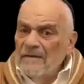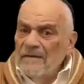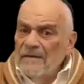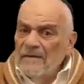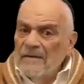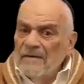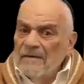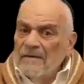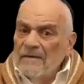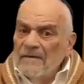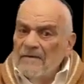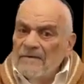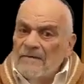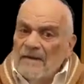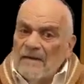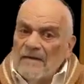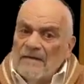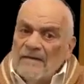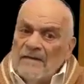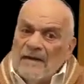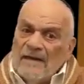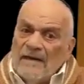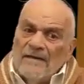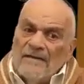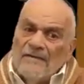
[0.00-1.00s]
I
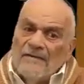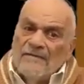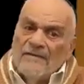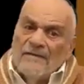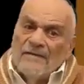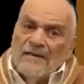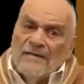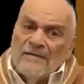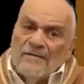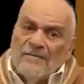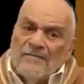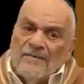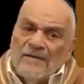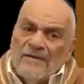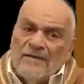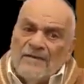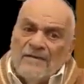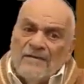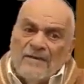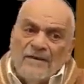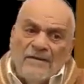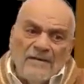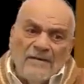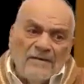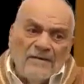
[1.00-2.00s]
don't think
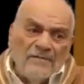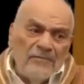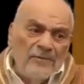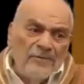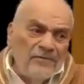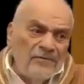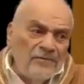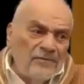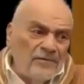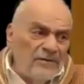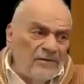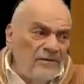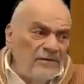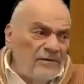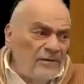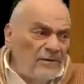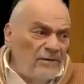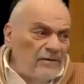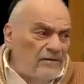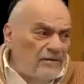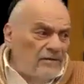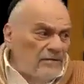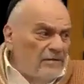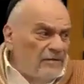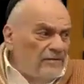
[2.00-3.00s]
they are mutually
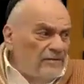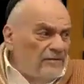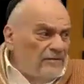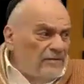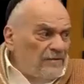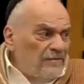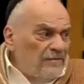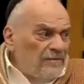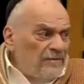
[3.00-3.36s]
exclusive.